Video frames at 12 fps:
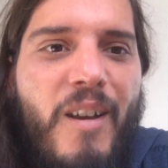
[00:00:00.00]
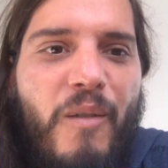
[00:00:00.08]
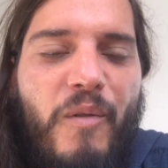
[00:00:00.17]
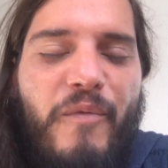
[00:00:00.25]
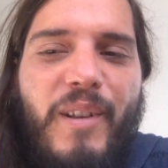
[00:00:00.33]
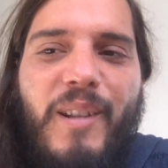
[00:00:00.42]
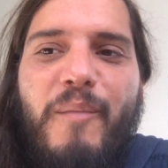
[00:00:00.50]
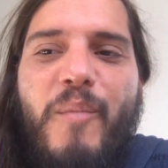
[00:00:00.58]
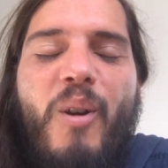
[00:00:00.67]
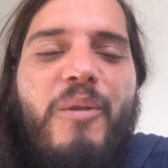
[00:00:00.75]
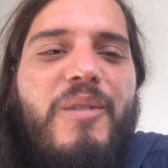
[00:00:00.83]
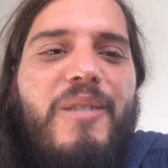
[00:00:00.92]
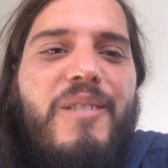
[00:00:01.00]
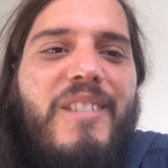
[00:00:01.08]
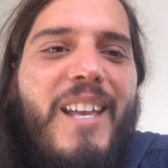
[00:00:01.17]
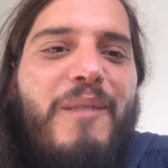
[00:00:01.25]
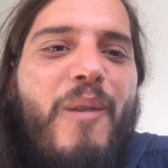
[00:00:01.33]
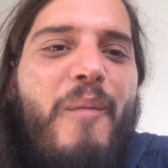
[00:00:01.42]
We feel emotions.
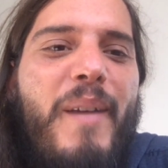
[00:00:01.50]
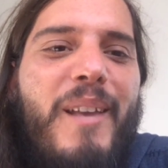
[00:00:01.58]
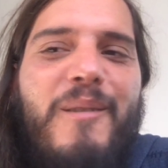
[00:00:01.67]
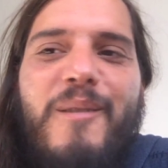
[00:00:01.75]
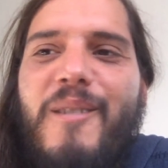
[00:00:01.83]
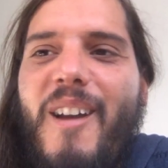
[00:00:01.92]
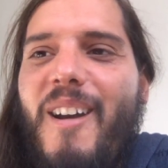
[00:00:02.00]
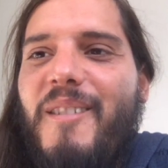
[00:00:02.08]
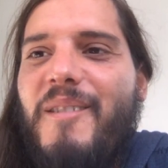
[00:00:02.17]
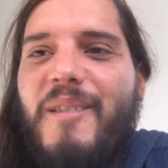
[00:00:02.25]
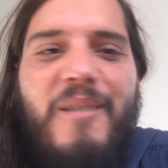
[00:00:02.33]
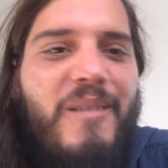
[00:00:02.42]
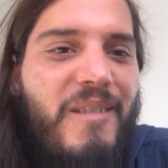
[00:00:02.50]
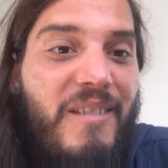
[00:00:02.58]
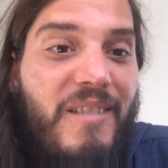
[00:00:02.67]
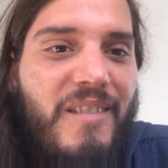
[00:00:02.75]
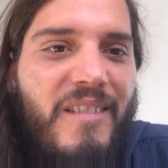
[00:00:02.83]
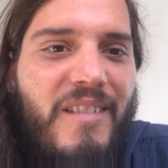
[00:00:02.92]
That's what makes us
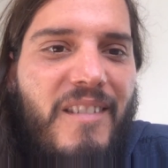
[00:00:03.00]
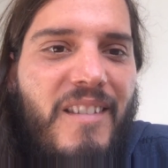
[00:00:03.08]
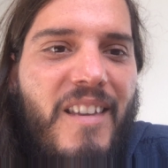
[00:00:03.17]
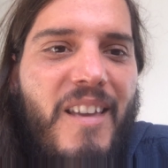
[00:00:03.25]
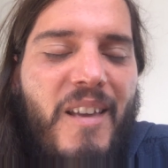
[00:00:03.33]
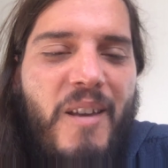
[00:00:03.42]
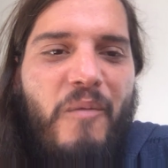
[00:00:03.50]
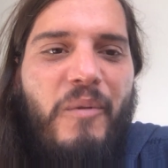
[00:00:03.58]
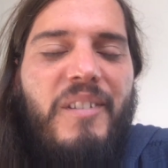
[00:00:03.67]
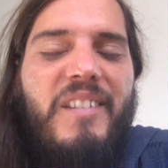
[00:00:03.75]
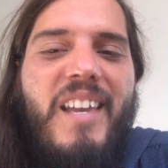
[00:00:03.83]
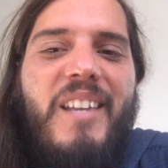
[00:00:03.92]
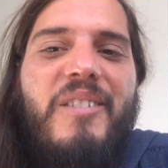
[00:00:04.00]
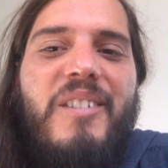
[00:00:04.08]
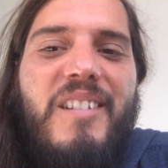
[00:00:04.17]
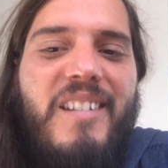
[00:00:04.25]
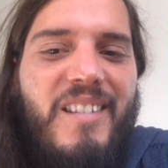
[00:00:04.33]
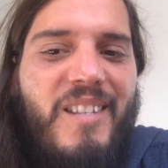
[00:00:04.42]
conscious. We're
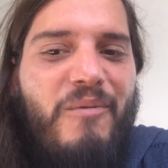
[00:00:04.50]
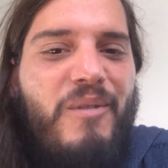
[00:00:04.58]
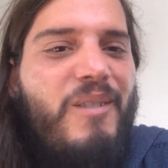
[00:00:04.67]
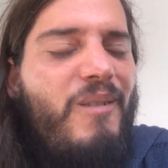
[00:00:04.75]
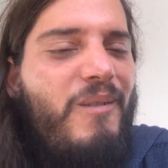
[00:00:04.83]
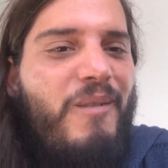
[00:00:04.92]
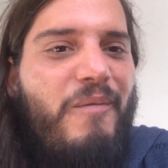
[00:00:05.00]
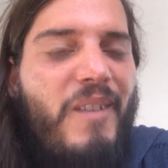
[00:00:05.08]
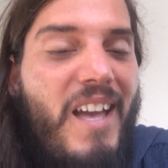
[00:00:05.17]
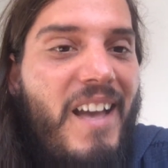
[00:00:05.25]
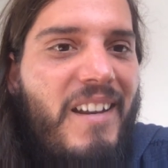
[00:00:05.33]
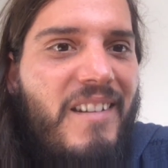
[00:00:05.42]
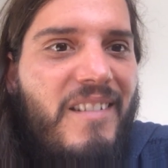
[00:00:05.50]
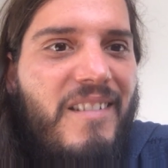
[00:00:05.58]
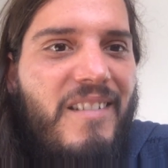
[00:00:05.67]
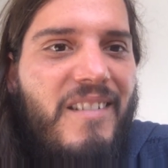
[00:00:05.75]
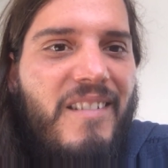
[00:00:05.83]
sentient as a result of that.